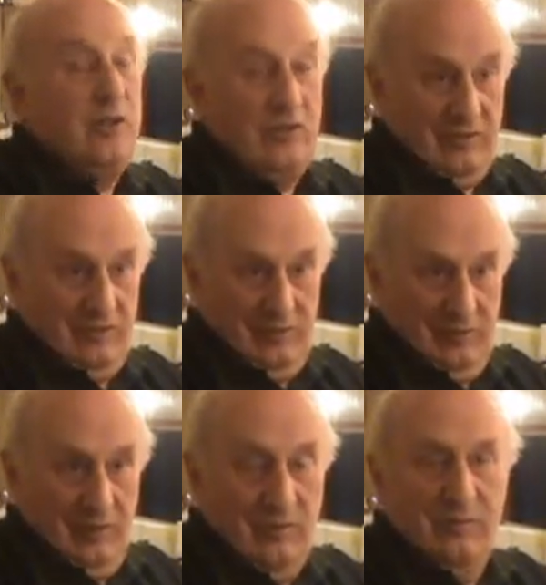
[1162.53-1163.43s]
which
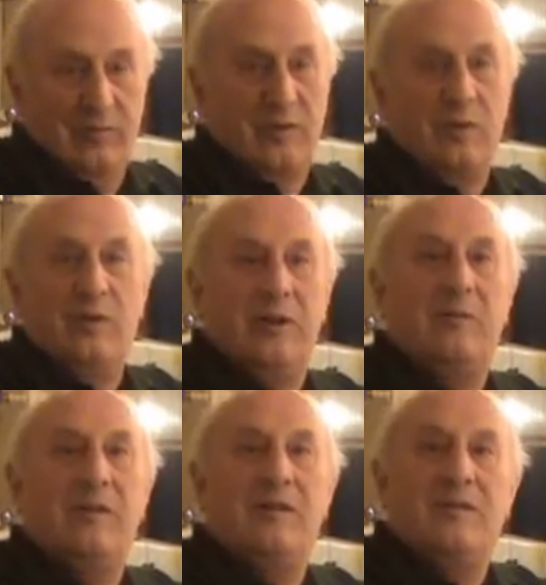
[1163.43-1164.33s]
you've
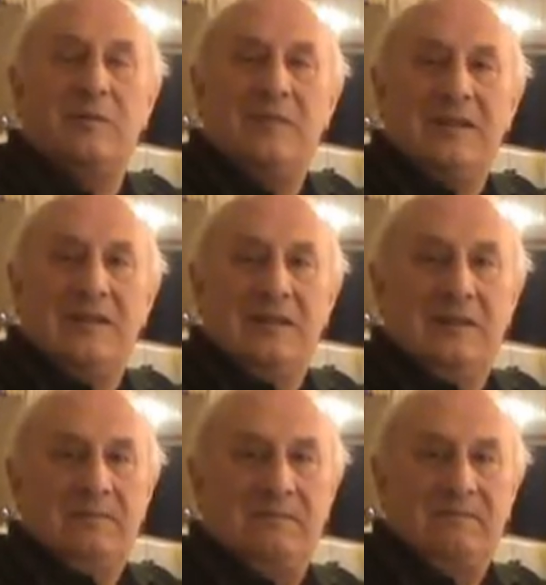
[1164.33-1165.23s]
recorded one
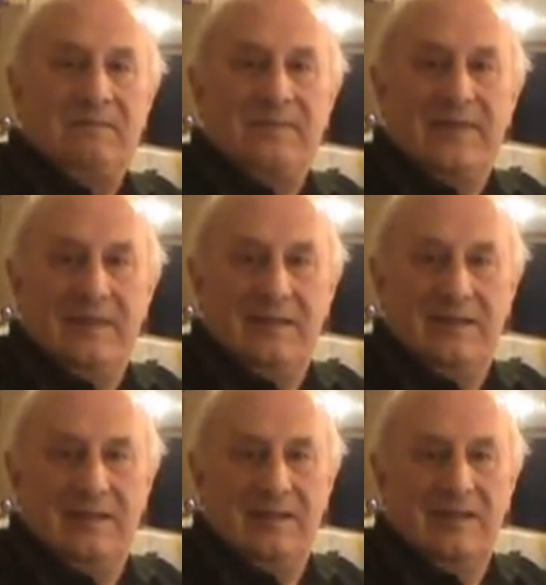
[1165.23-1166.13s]
of them.
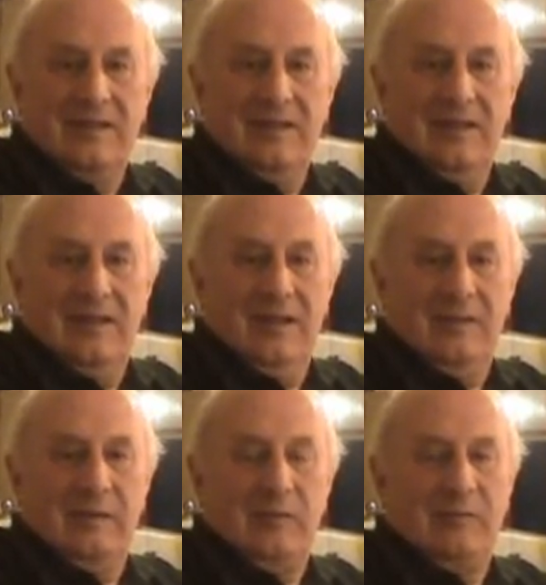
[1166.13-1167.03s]
And
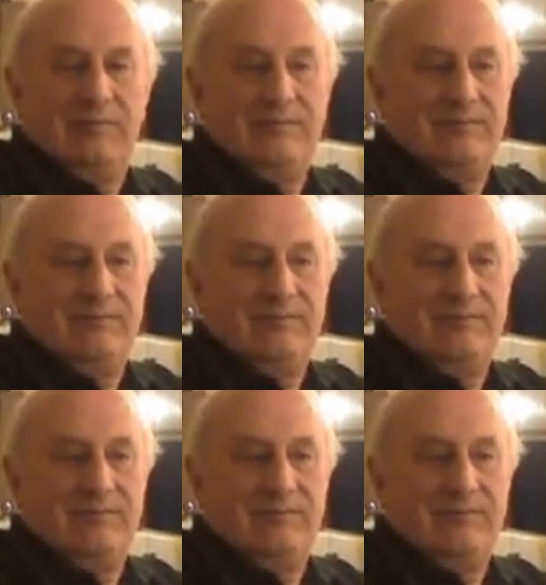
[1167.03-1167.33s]
I remember